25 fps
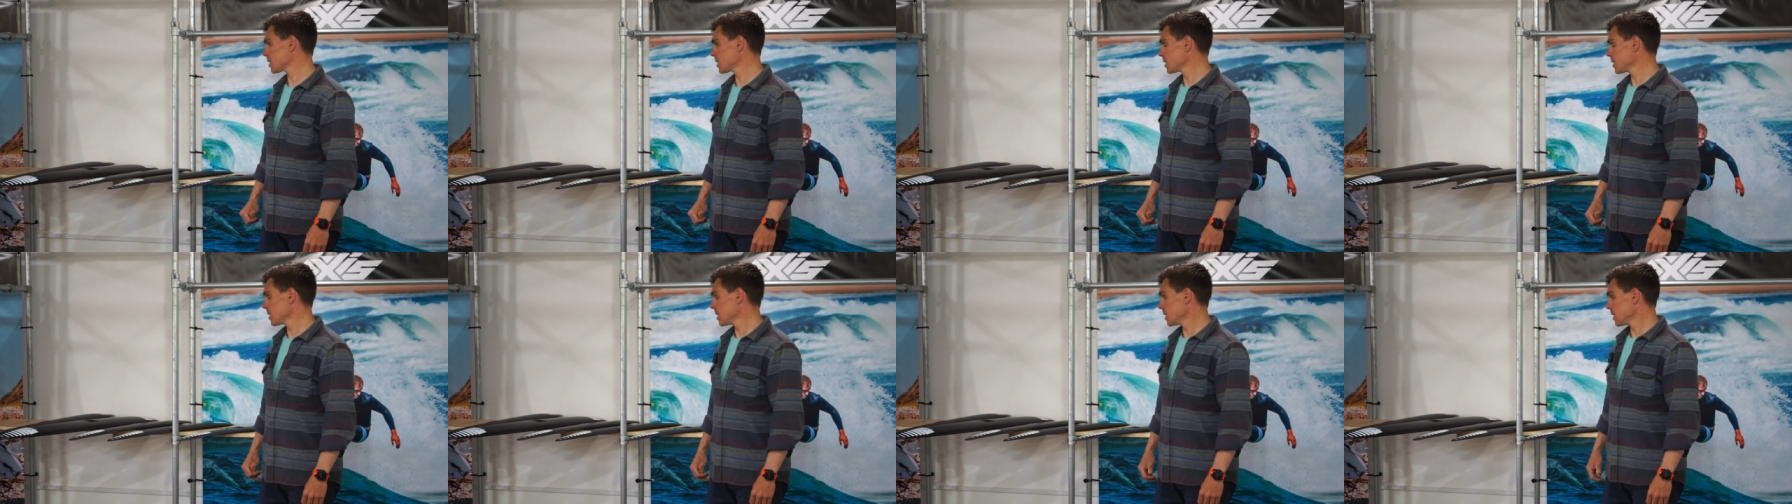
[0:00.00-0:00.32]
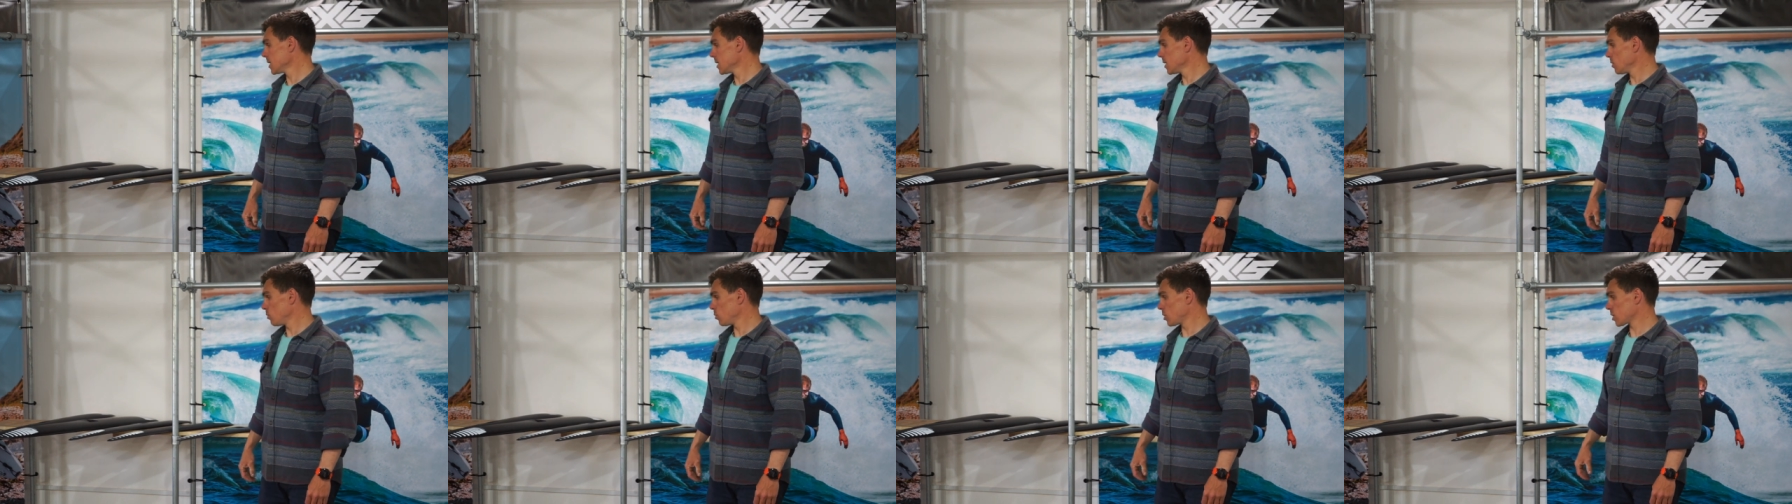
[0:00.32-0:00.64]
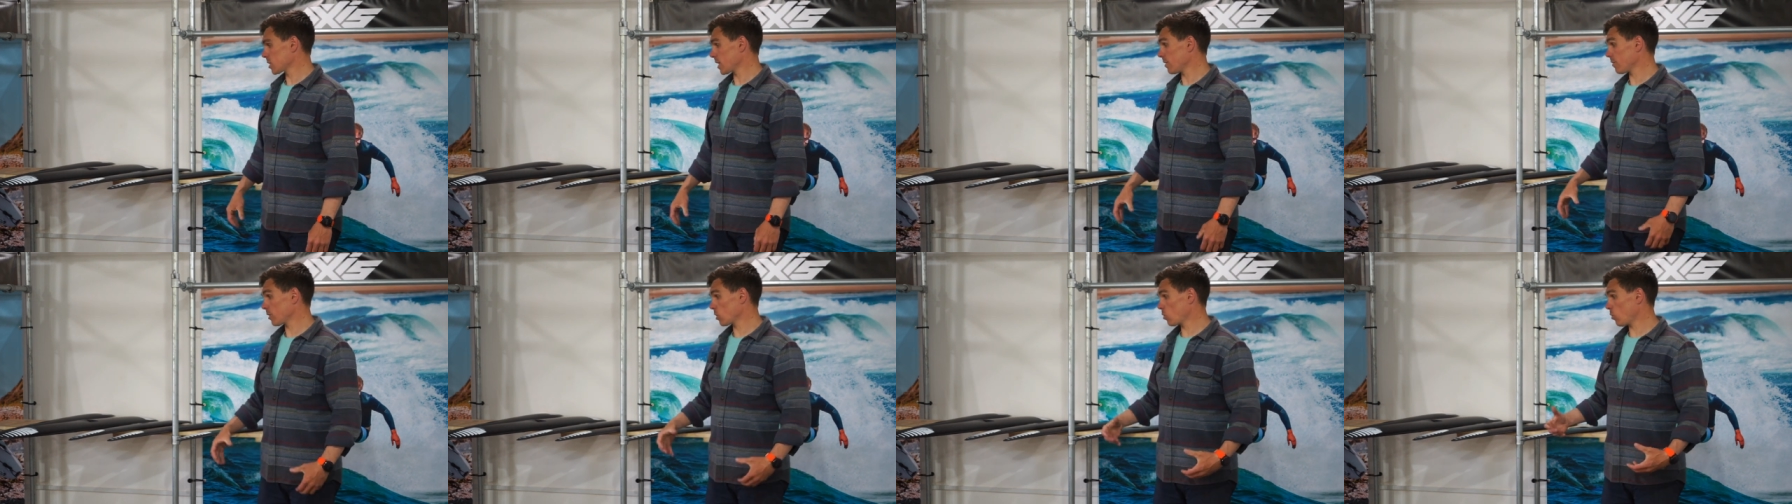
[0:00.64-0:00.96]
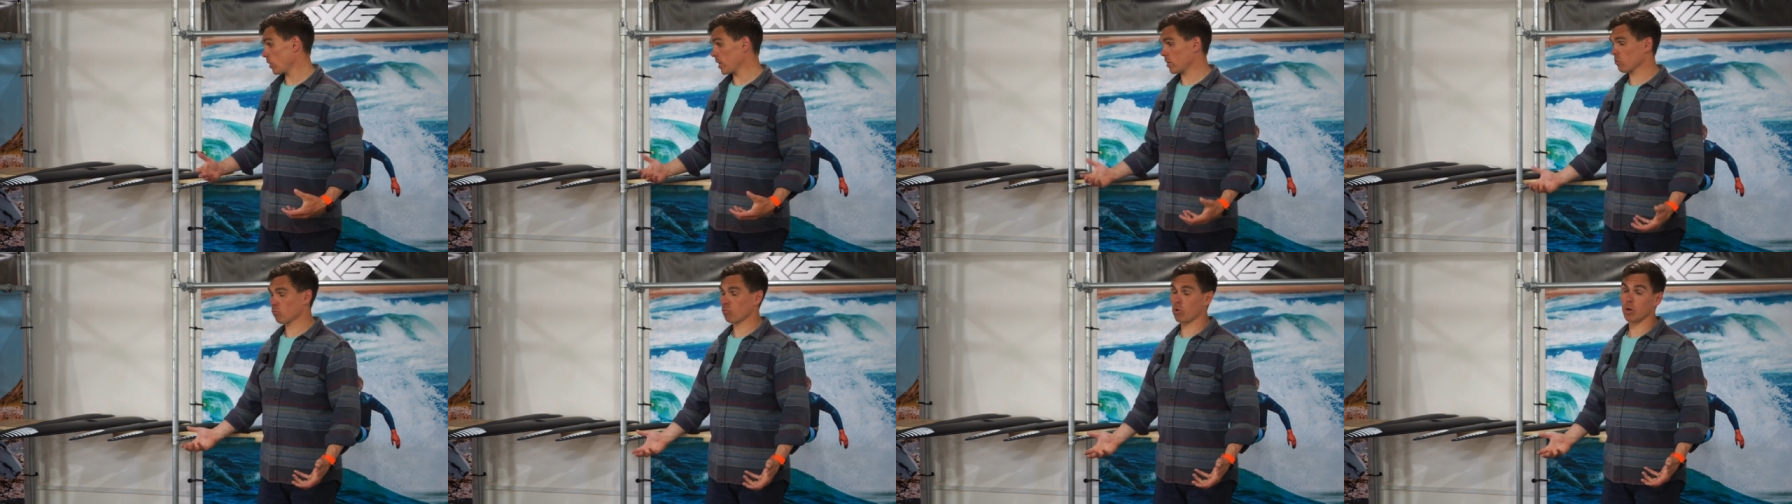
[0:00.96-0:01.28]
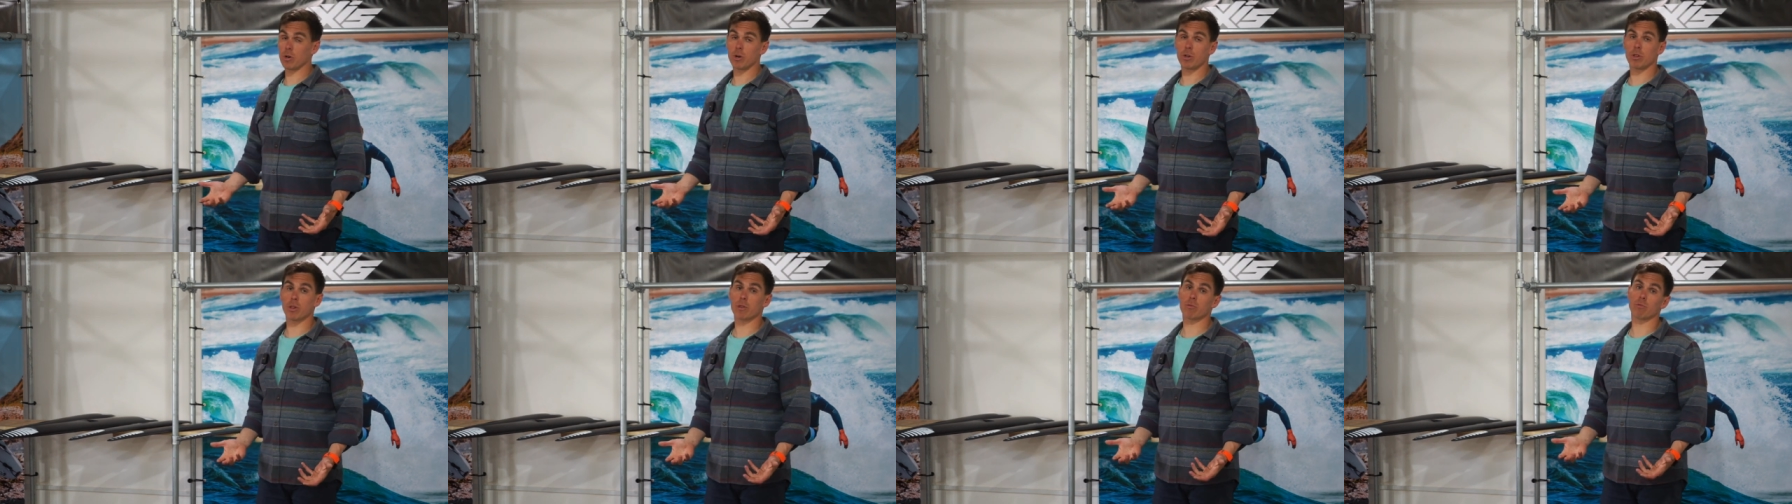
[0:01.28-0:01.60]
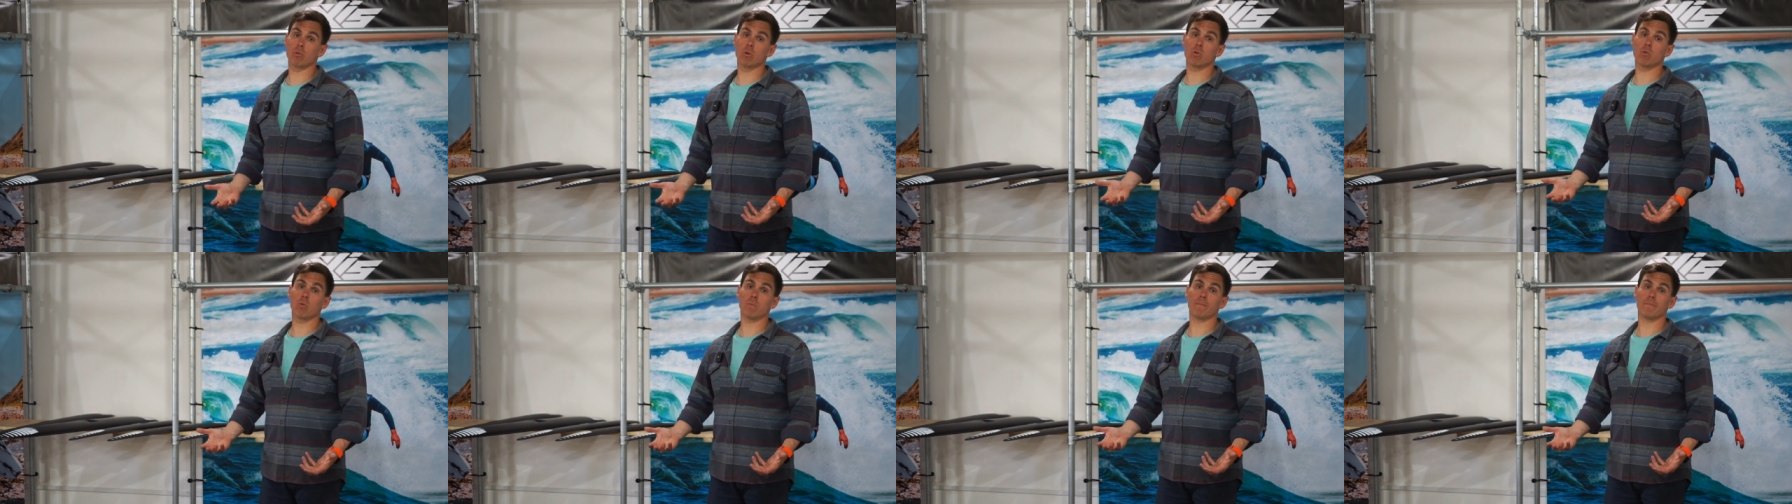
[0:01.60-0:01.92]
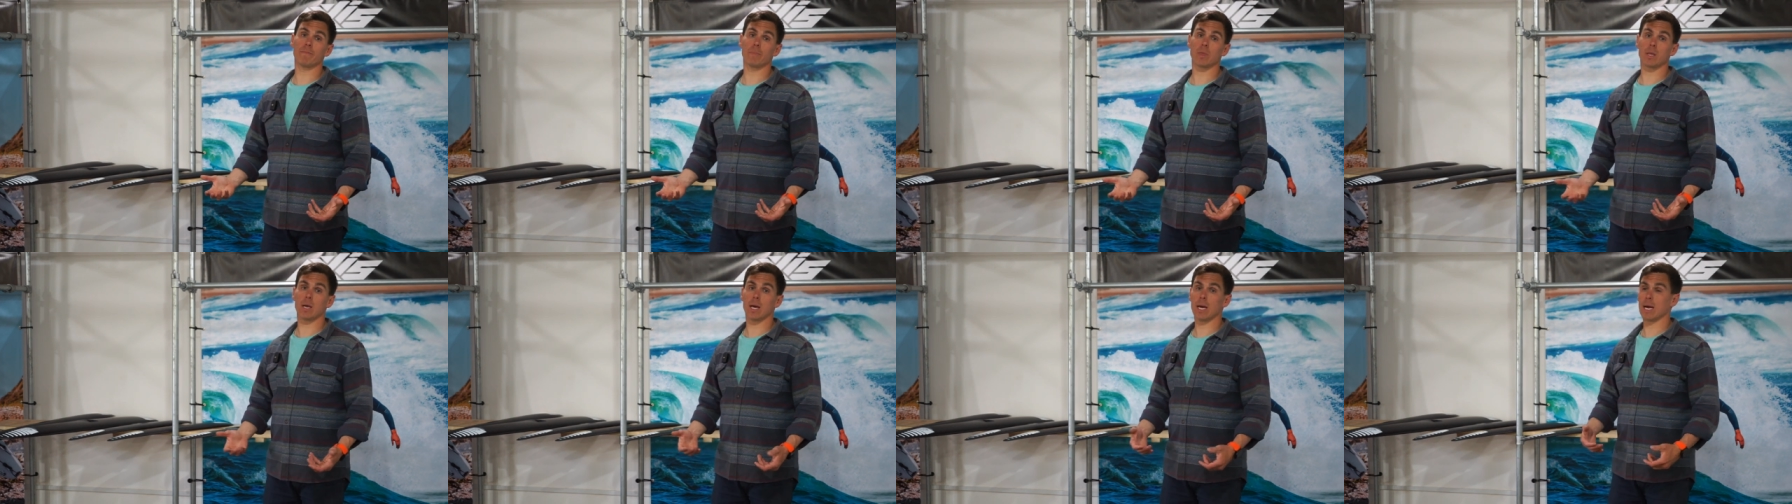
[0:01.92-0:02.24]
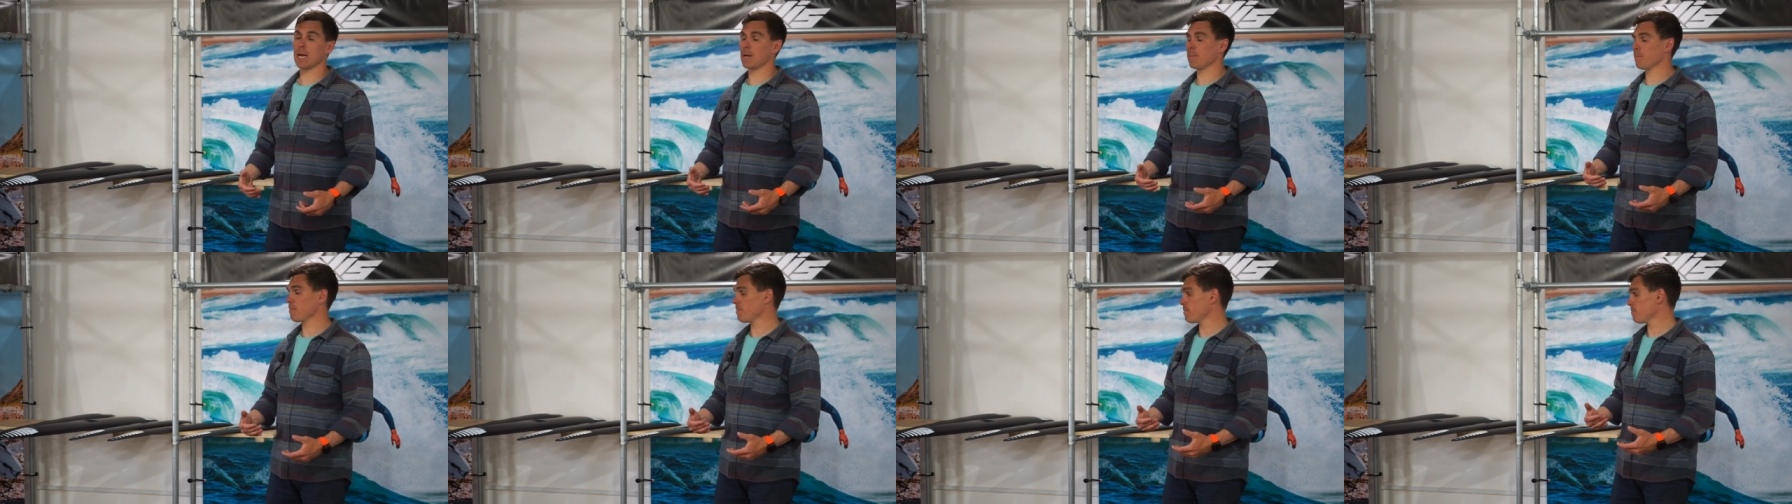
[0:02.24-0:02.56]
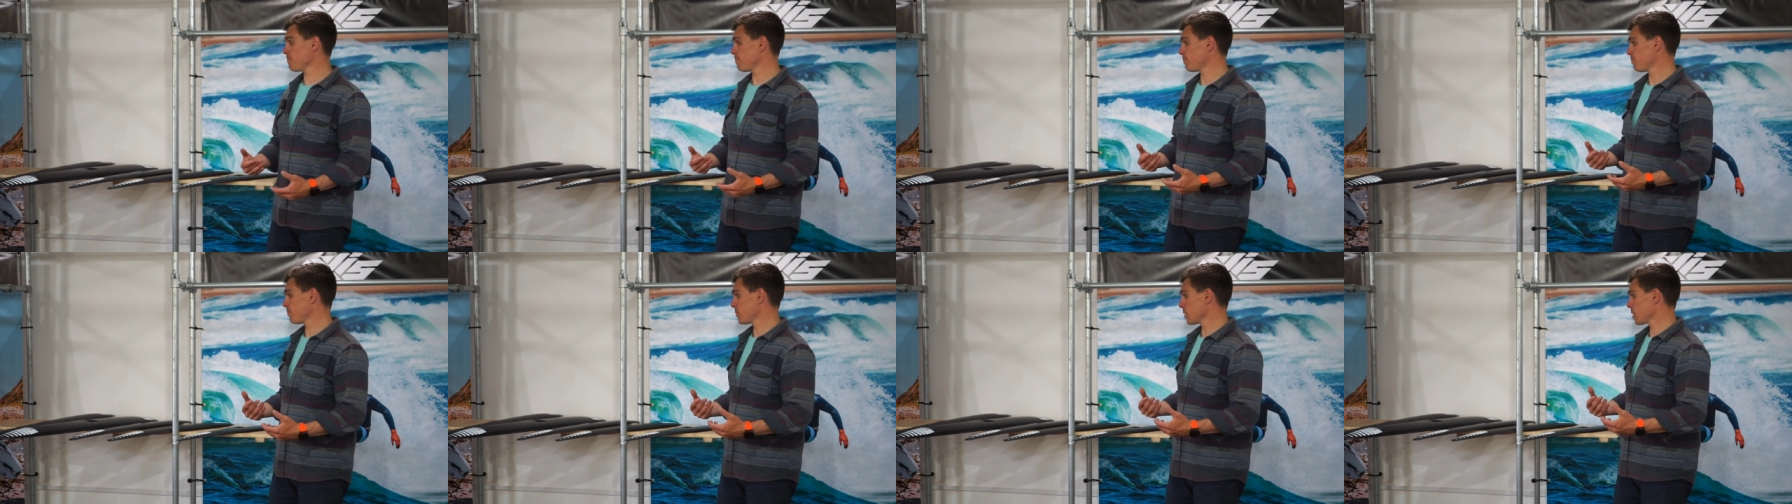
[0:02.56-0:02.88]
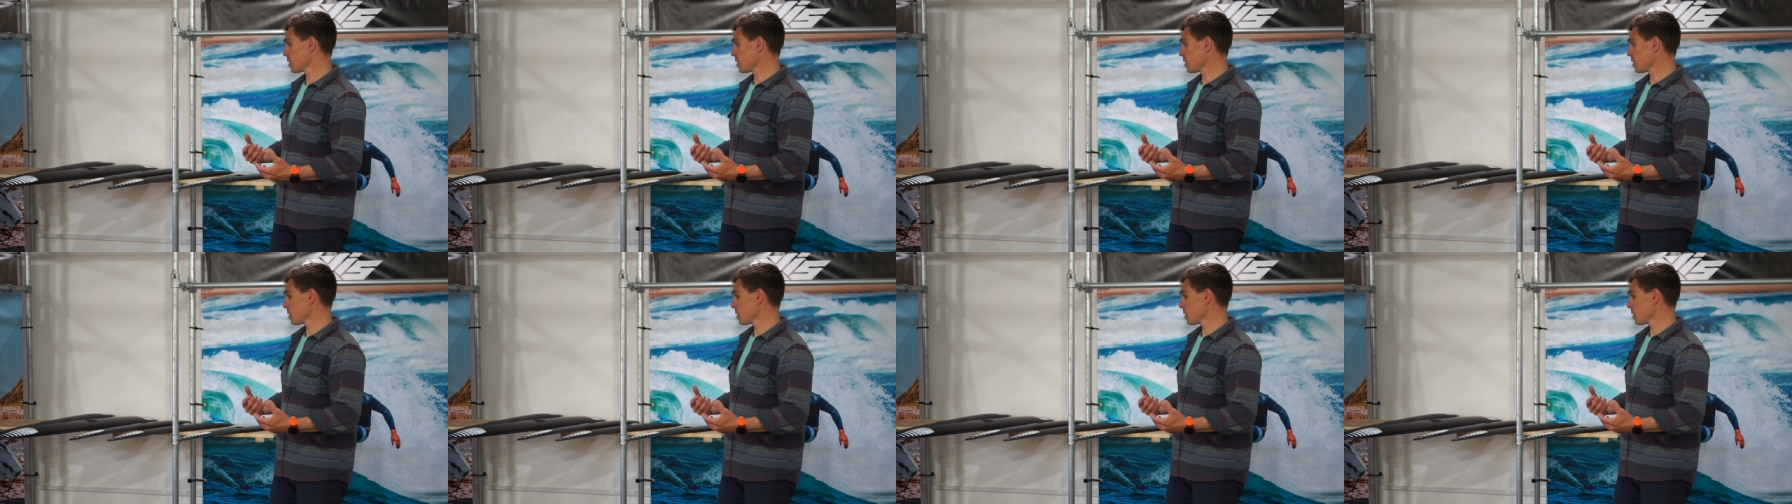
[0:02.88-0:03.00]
We're just going to have a quick run through. Um,